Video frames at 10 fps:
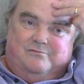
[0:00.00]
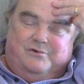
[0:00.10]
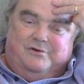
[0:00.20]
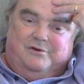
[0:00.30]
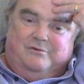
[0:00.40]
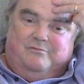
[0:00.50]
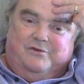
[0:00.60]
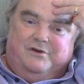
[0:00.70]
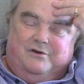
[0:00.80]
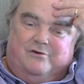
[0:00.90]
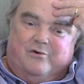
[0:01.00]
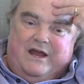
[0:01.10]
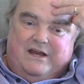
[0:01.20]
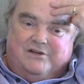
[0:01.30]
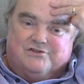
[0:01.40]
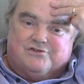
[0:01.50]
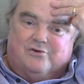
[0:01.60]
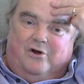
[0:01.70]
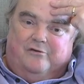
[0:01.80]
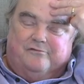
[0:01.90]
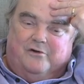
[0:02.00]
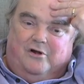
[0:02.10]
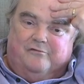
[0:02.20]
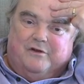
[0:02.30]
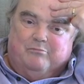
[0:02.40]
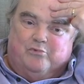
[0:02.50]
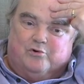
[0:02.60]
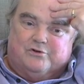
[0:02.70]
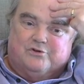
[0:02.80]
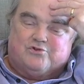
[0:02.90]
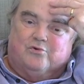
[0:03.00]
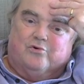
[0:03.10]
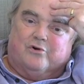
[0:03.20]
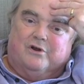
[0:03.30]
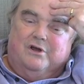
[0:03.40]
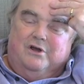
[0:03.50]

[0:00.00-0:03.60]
within grades of importance or